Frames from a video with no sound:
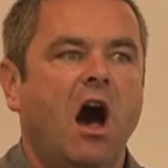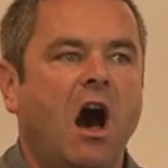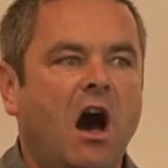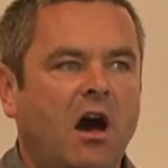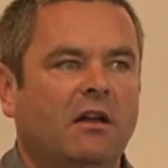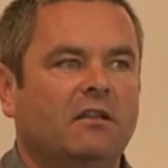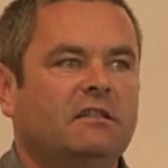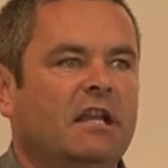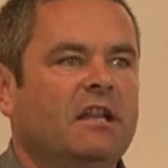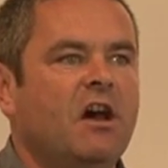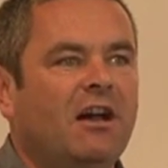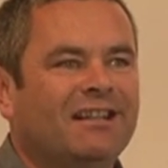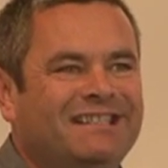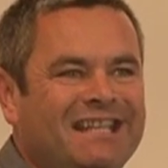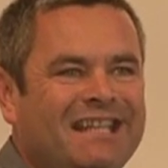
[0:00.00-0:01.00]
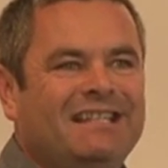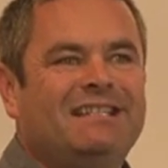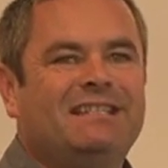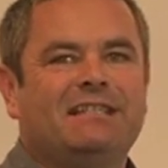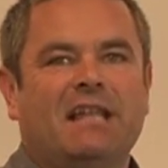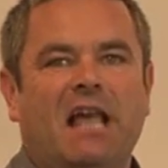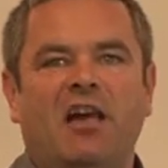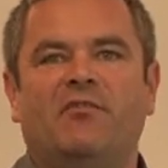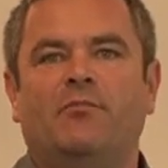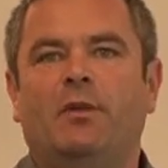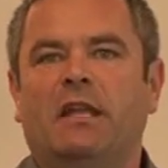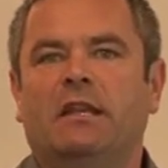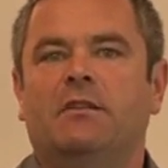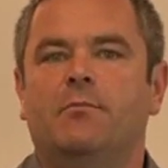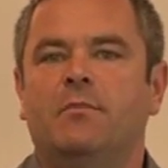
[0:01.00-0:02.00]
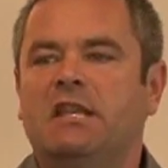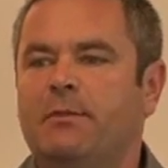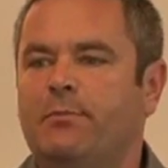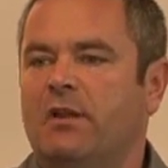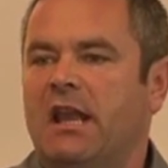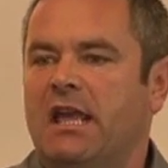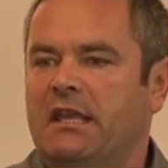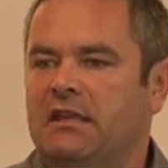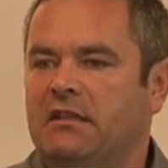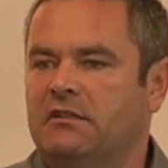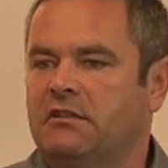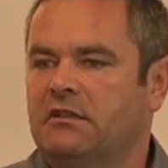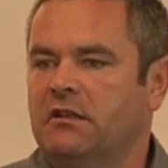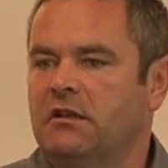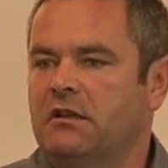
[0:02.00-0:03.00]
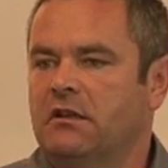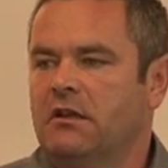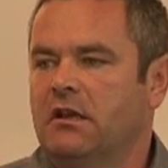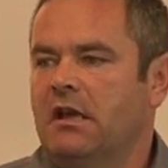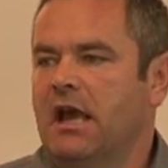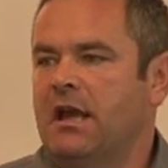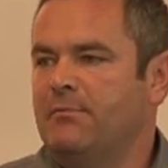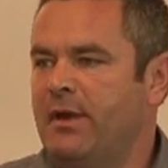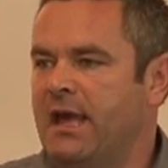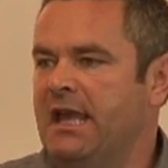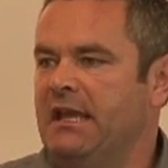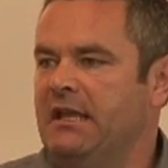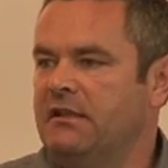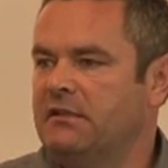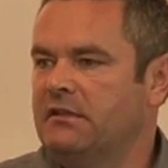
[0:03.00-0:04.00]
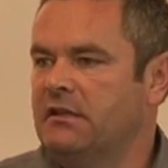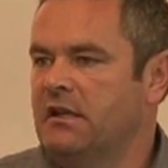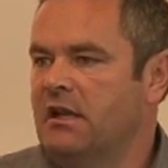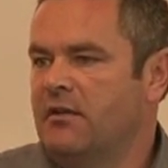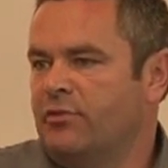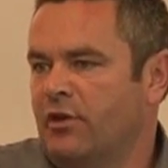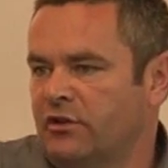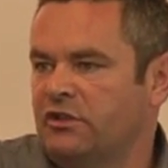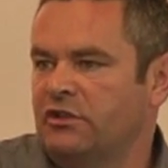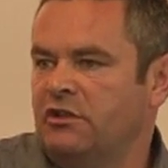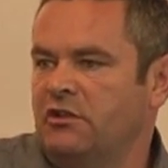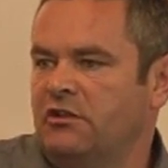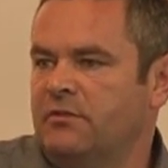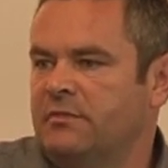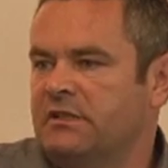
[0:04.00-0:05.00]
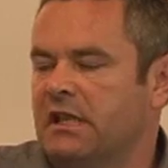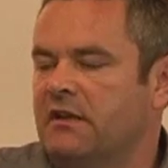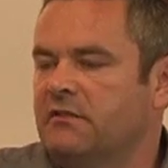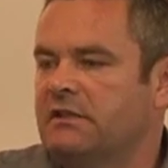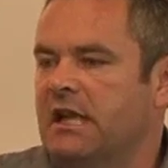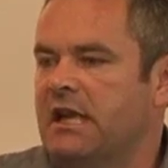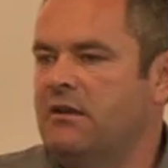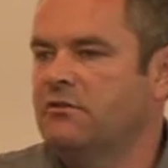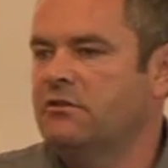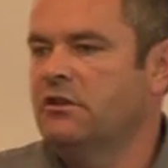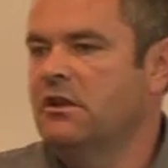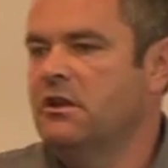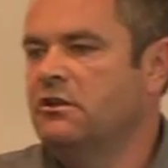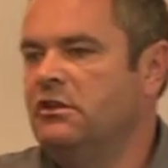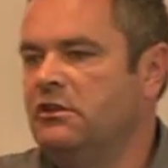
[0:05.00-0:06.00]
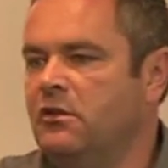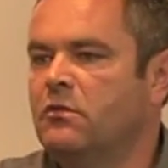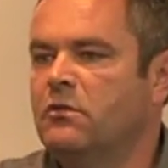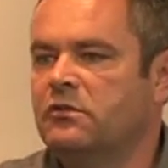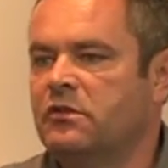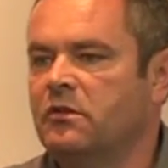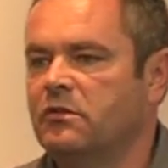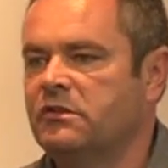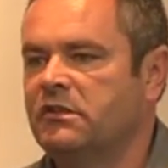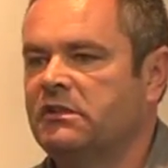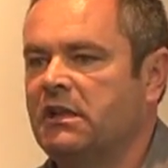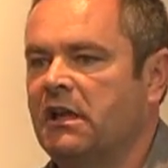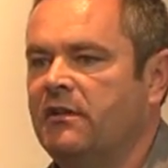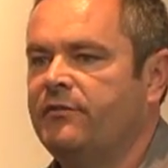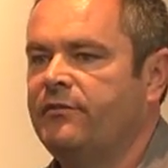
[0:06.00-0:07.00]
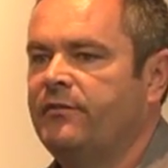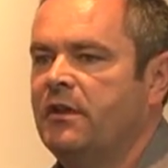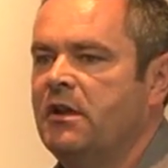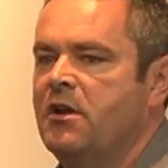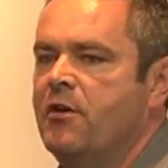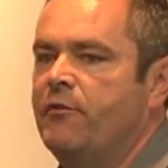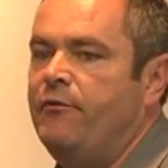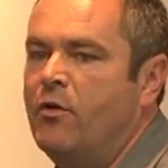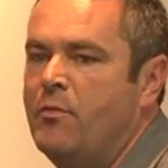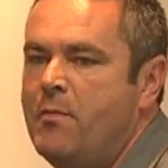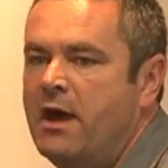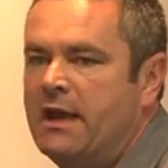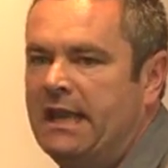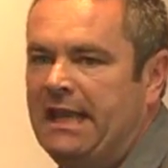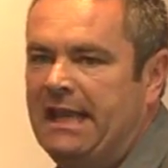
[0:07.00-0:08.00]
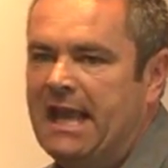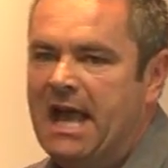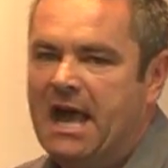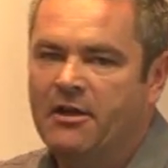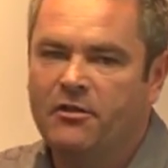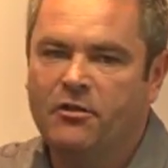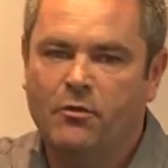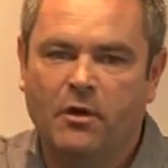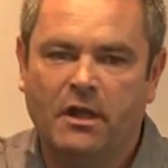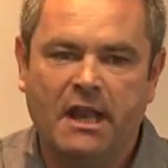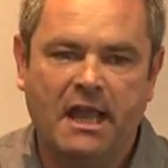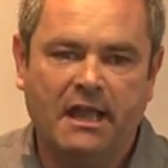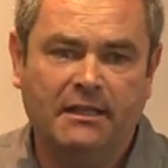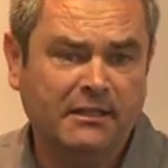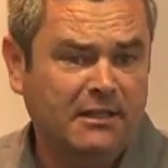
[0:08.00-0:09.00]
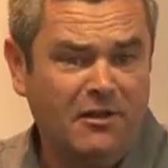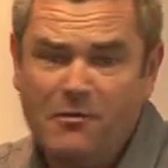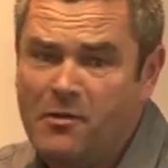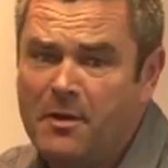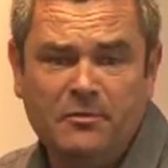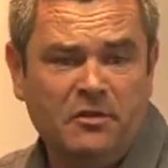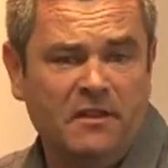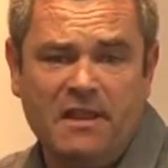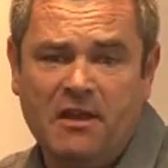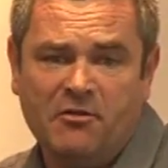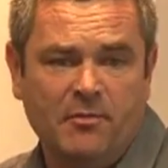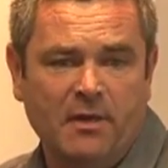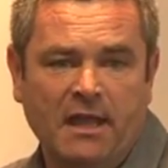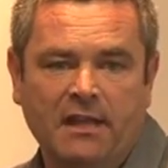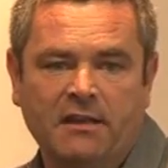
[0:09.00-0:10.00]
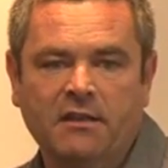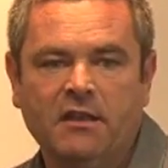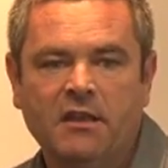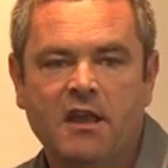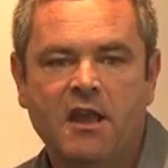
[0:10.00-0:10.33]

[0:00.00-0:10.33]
Art and artists have been manipulated and paid and prostituted themselves out to do all sorts of stuff for money. And on the one hand, I don't know why I'm doing that with my hand.